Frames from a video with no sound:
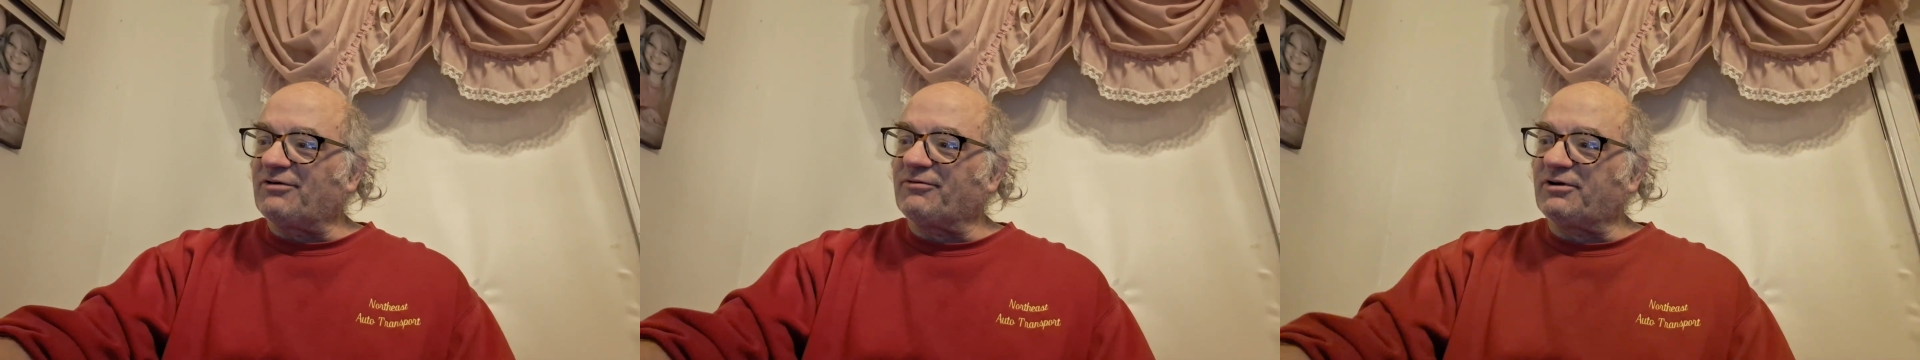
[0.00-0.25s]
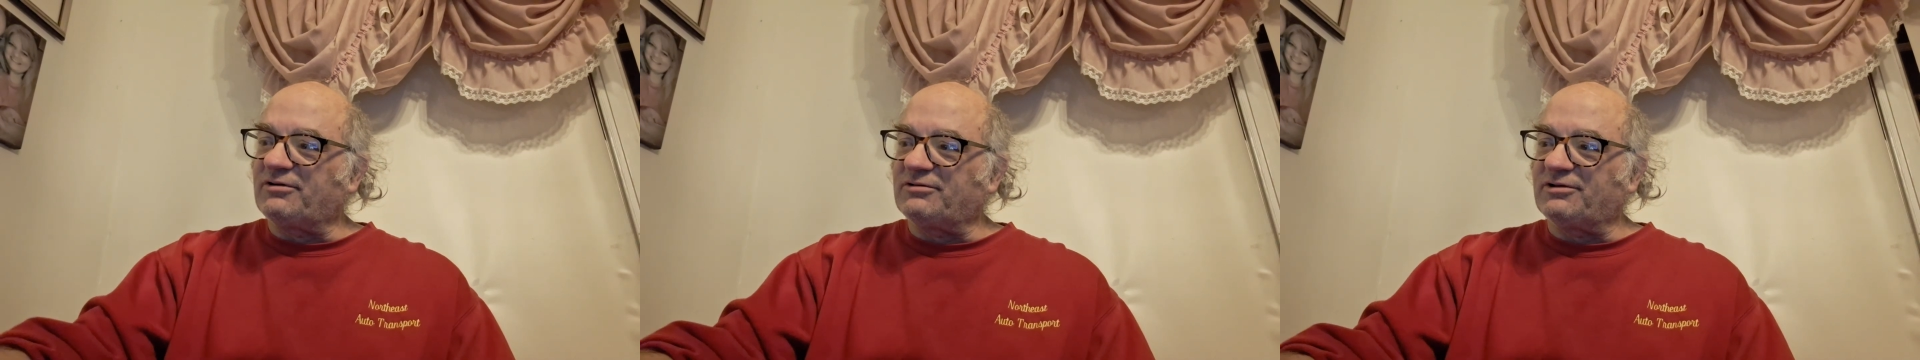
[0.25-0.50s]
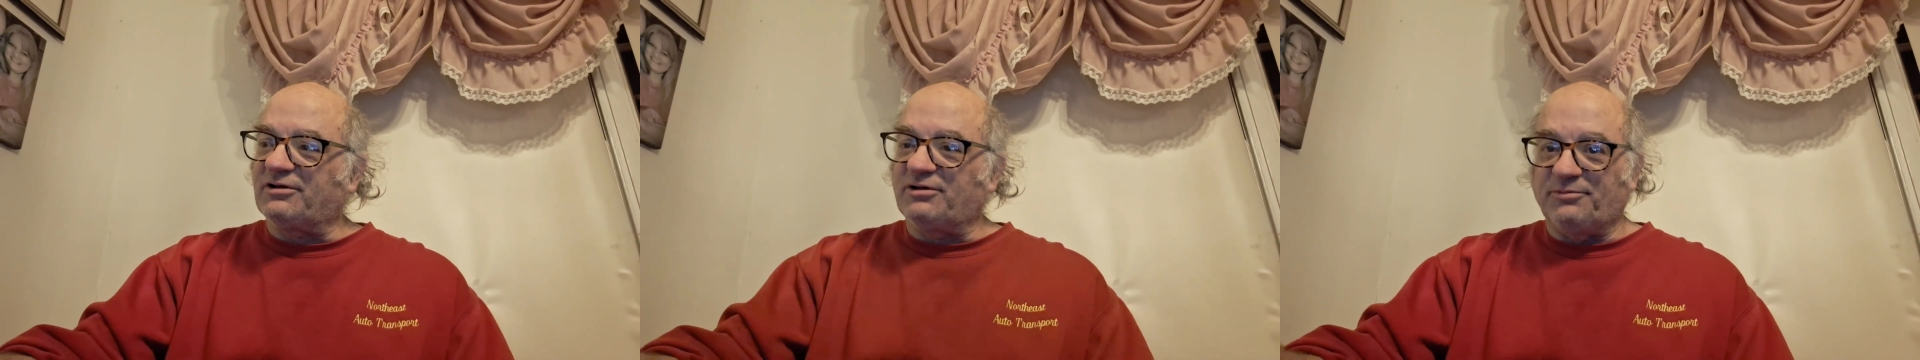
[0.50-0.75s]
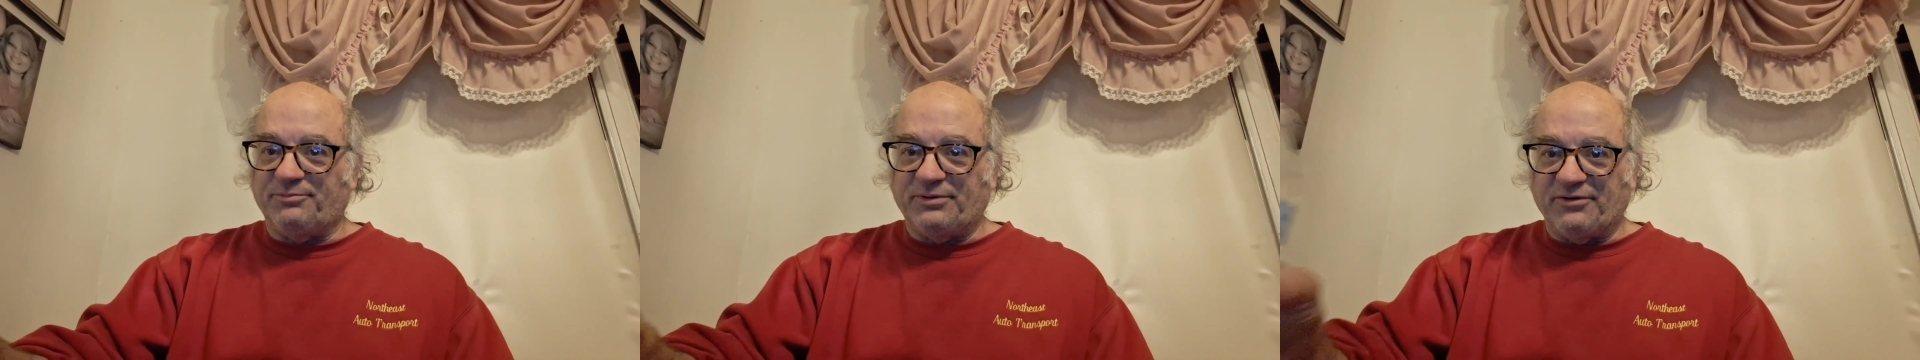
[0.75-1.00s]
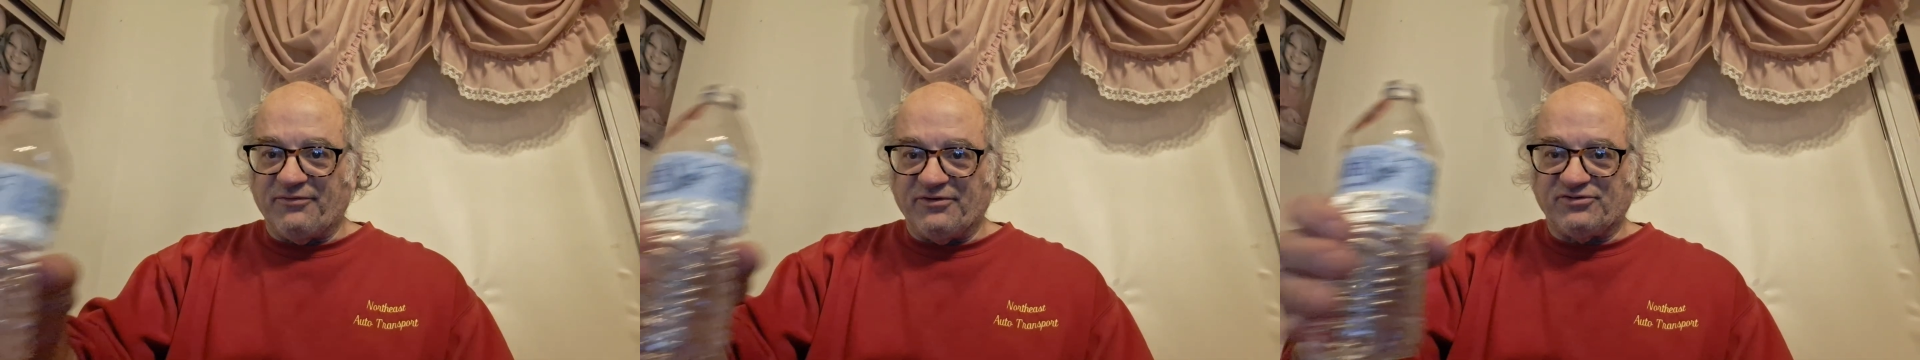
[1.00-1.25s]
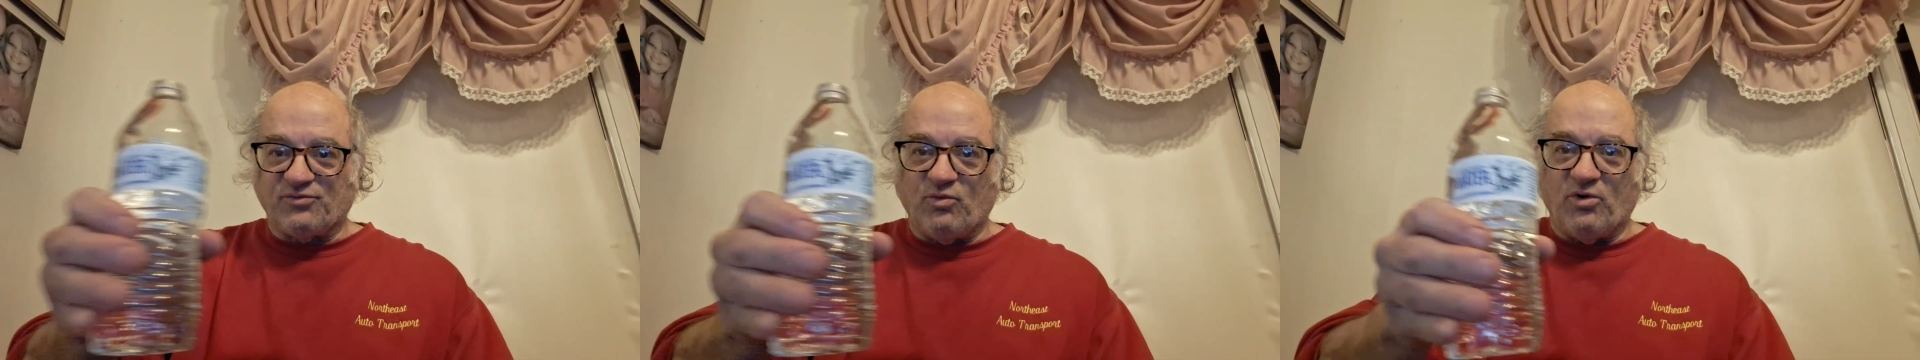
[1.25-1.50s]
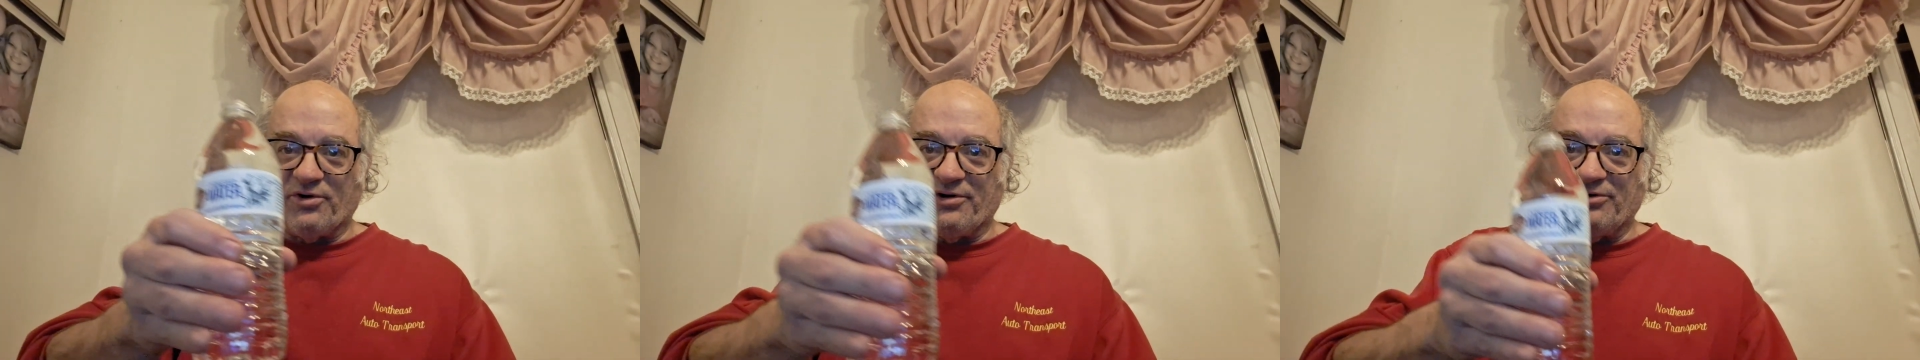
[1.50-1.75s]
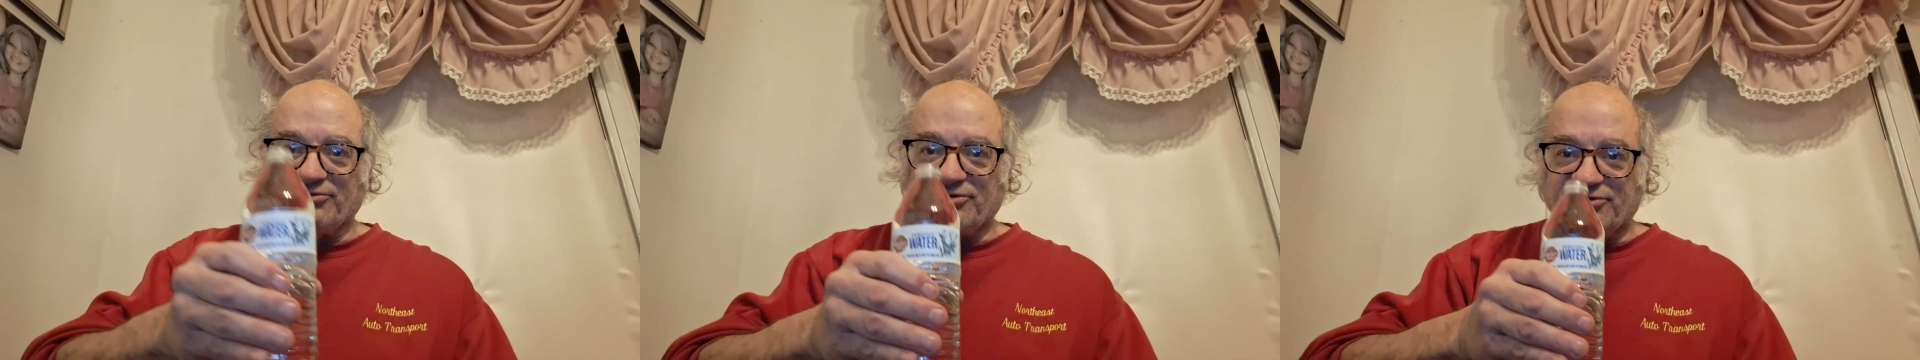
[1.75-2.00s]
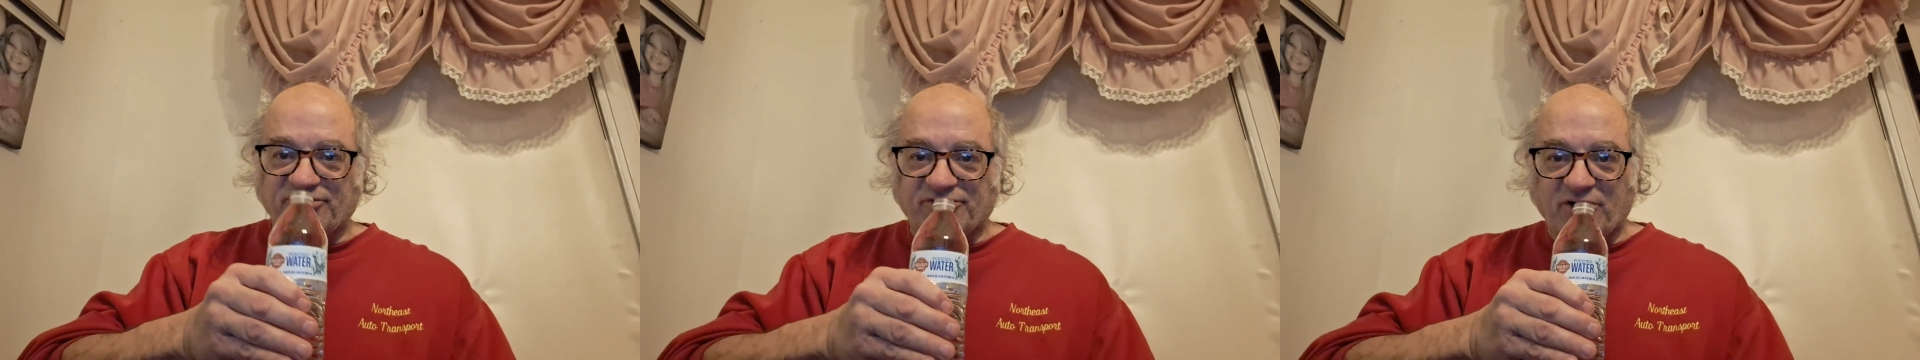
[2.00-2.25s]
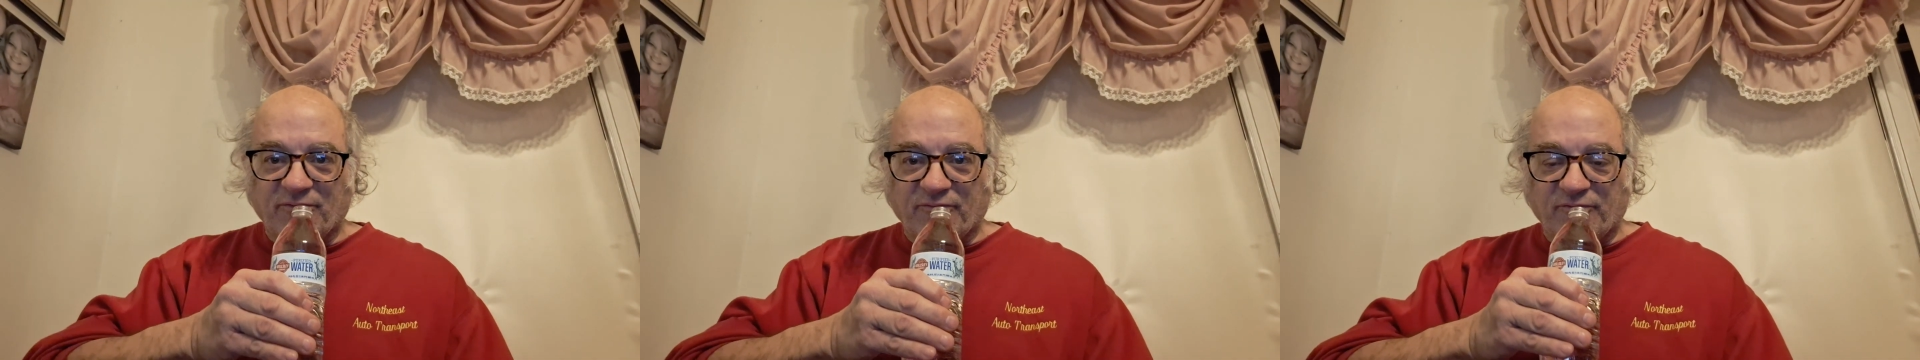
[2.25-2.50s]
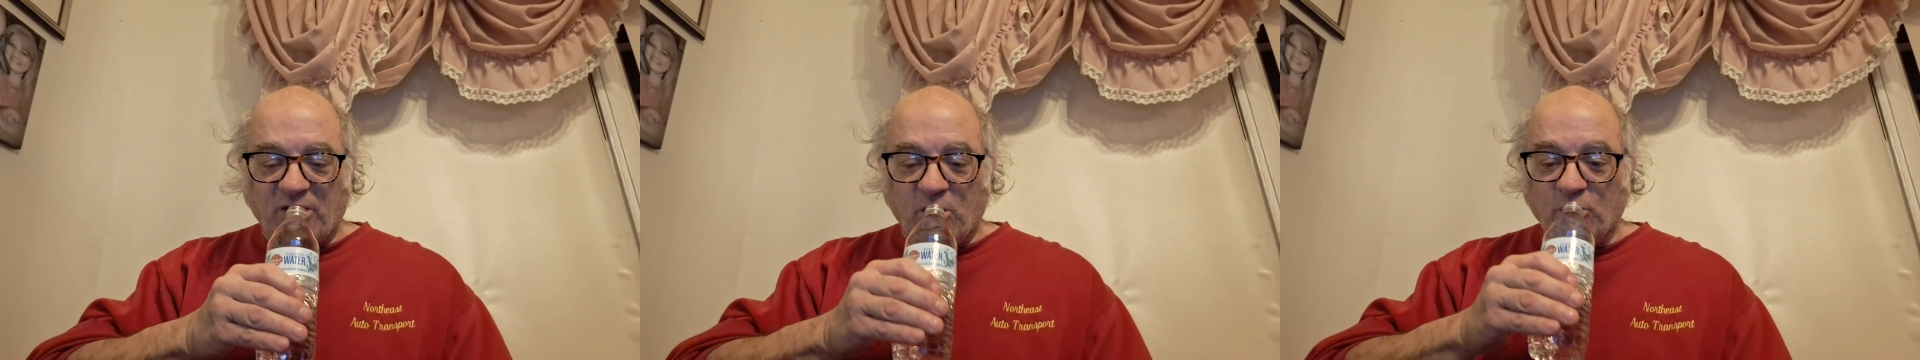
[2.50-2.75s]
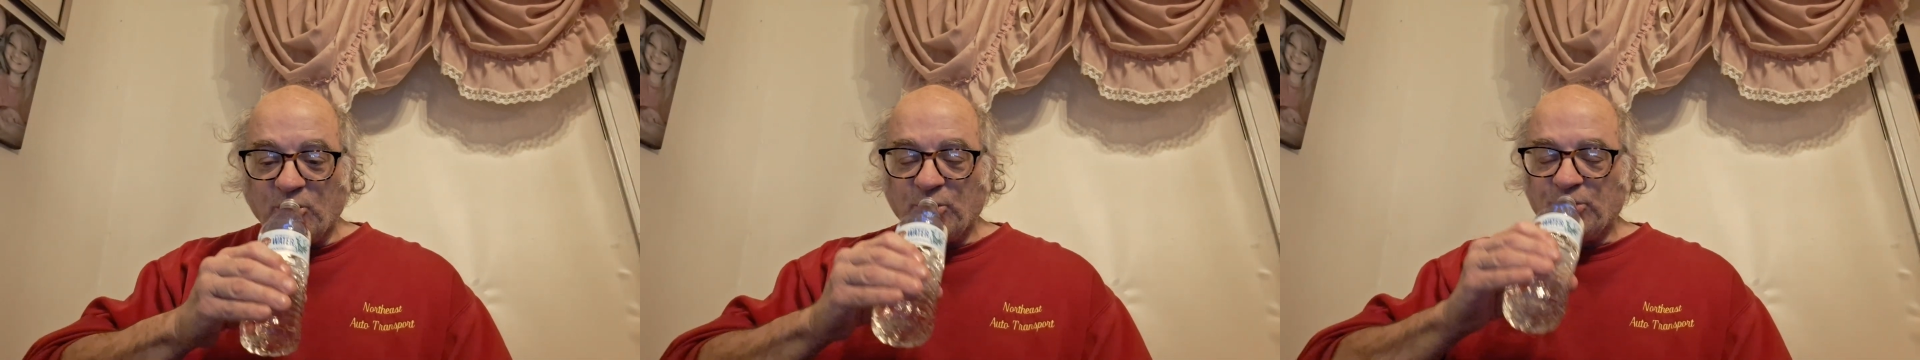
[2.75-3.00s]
a little bit of this water here so it doesn't overflow.